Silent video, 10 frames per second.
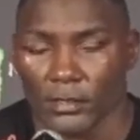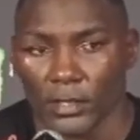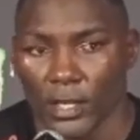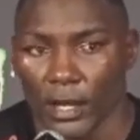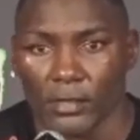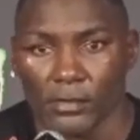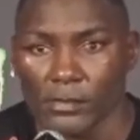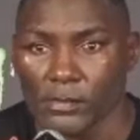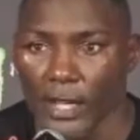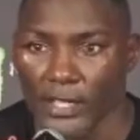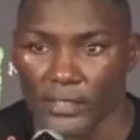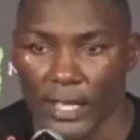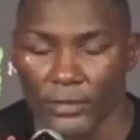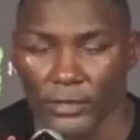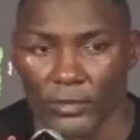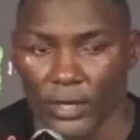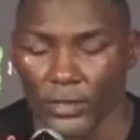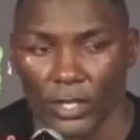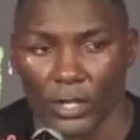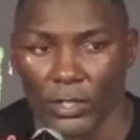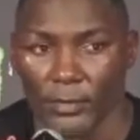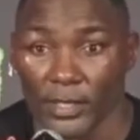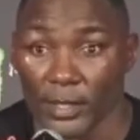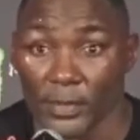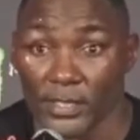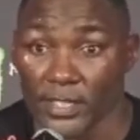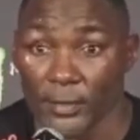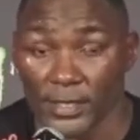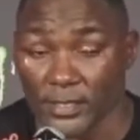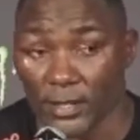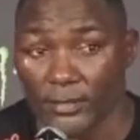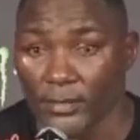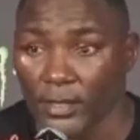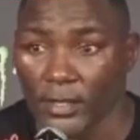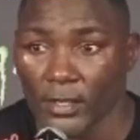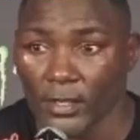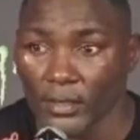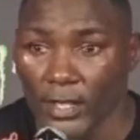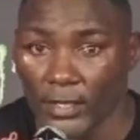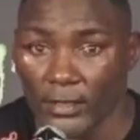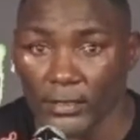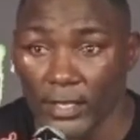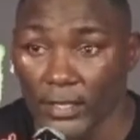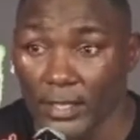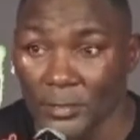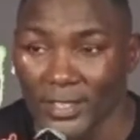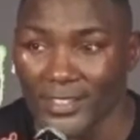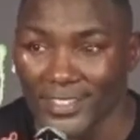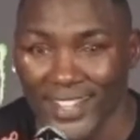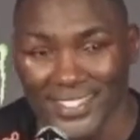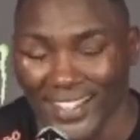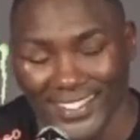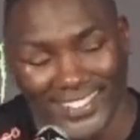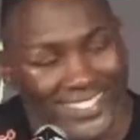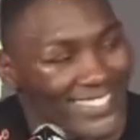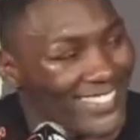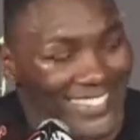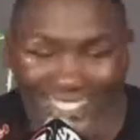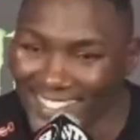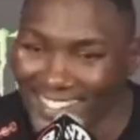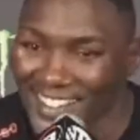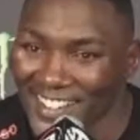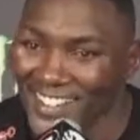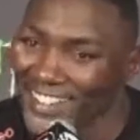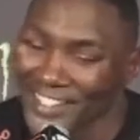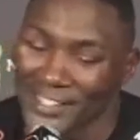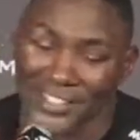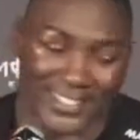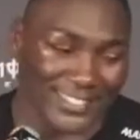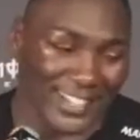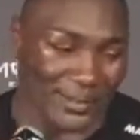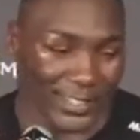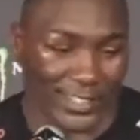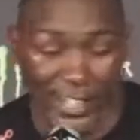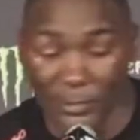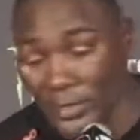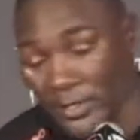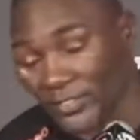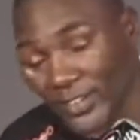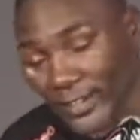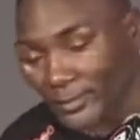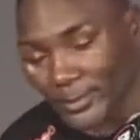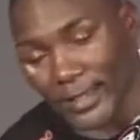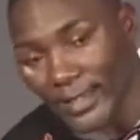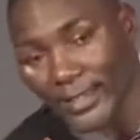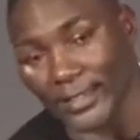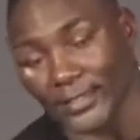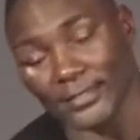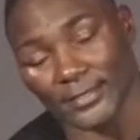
was all on me. And I'm pissed at myself that he hit me. And that's, I know that's the name of the game we're in fighting, but man,